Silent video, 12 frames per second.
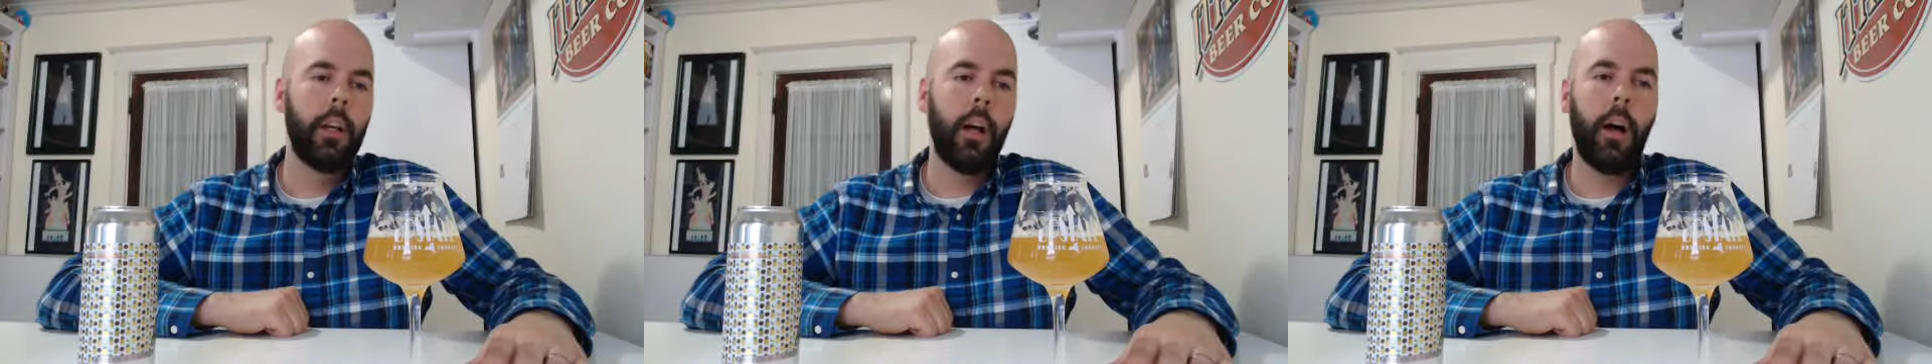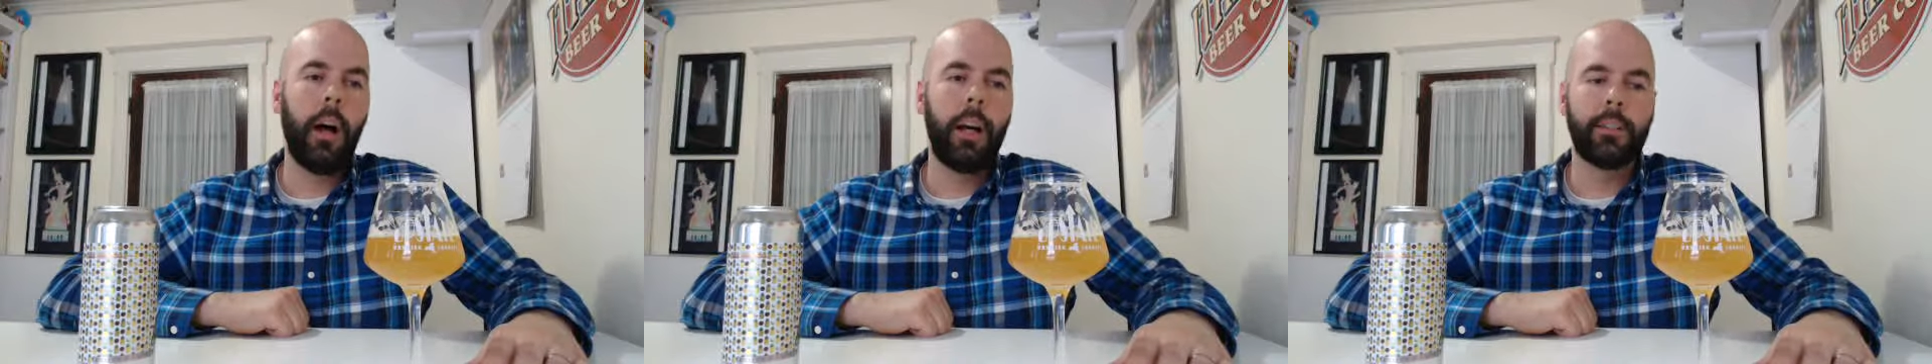uh,
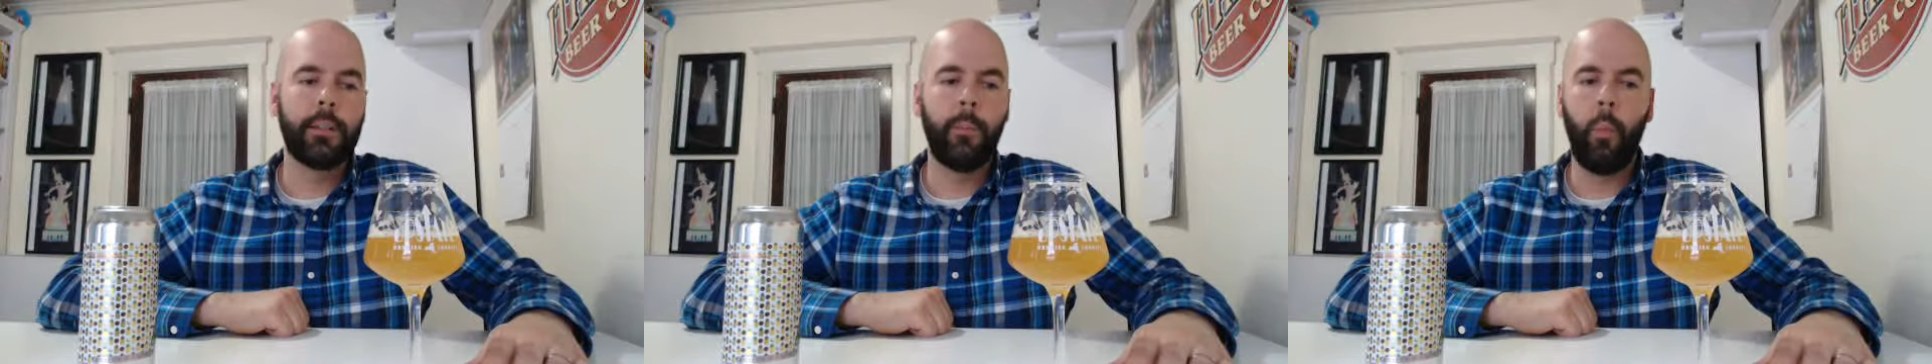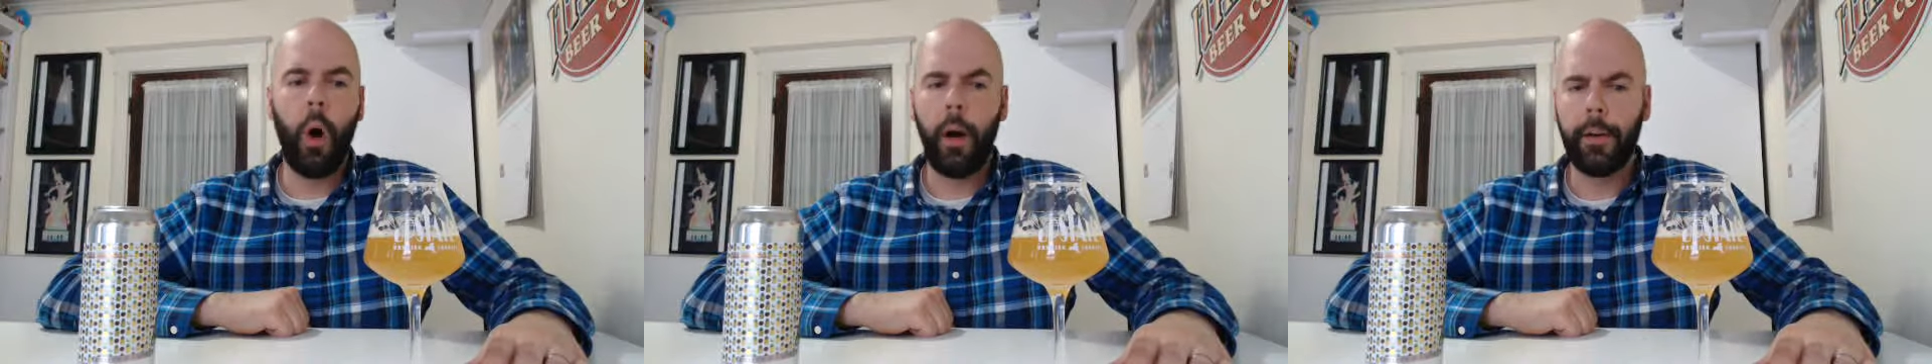on some
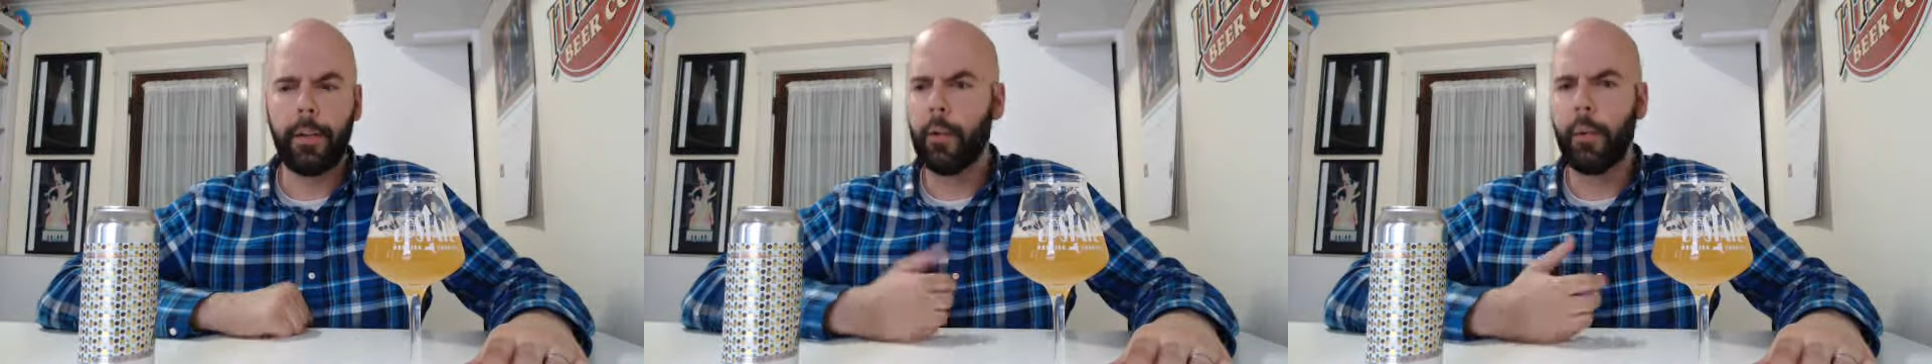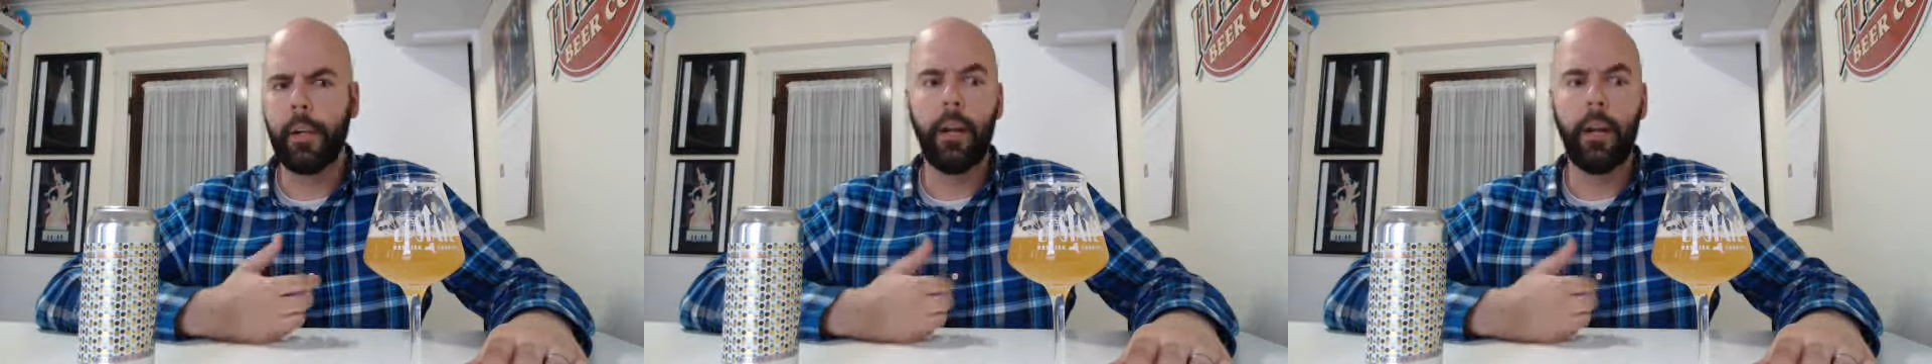water or
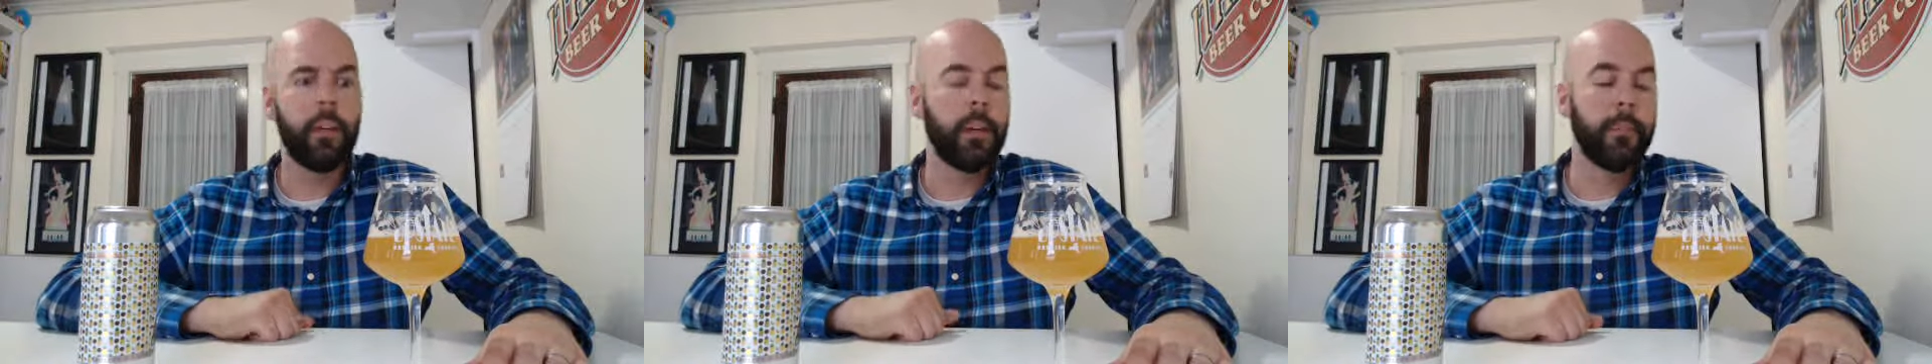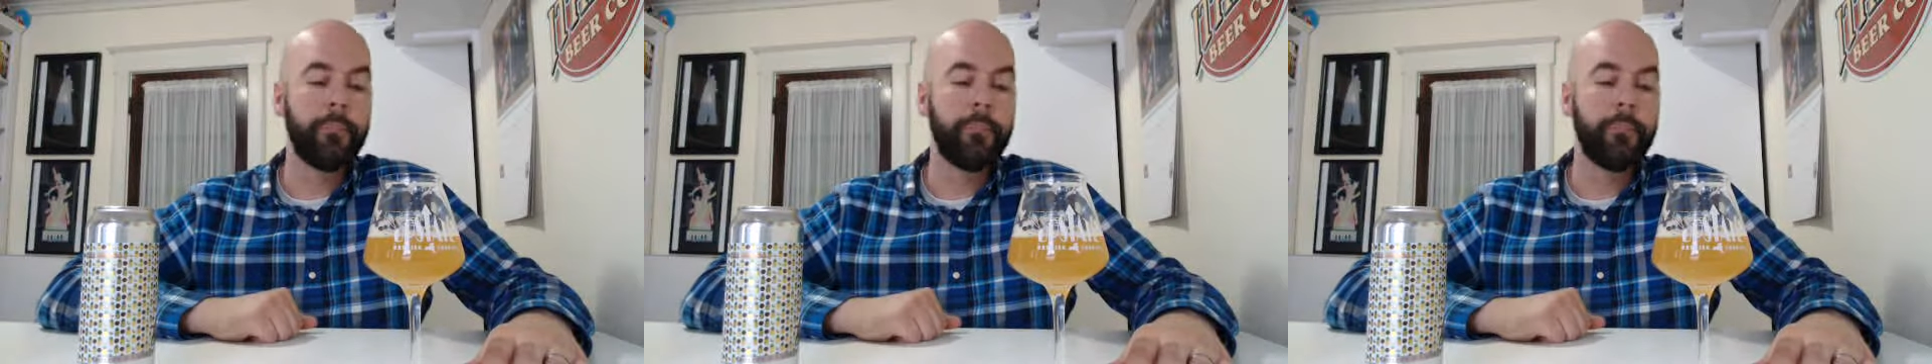whatever.